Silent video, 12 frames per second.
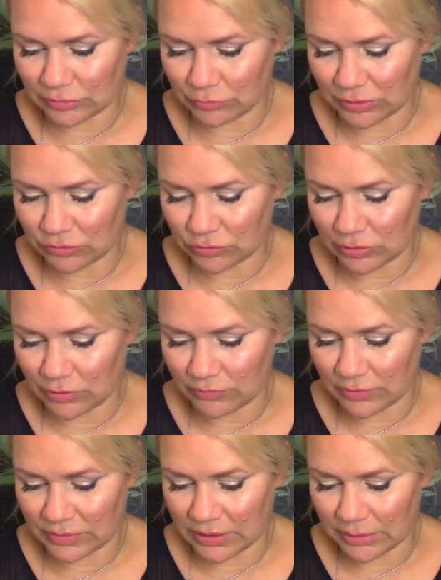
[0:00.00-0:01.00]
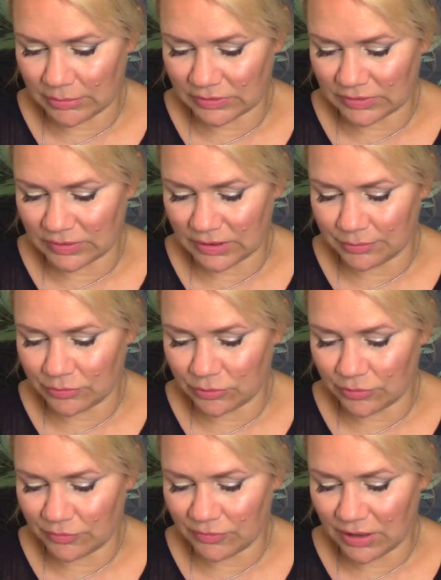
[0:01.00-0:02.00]
Ritual of Namaste,
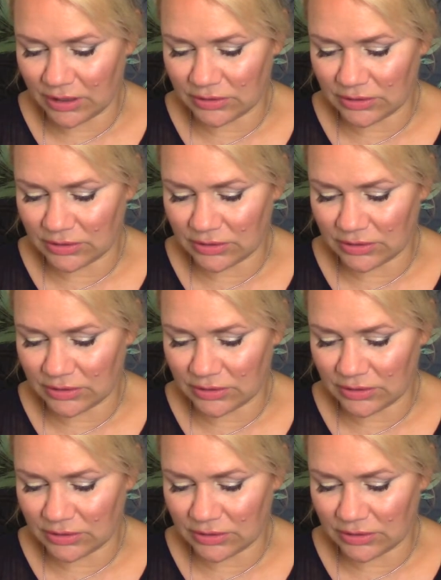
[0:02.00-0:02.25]
Purify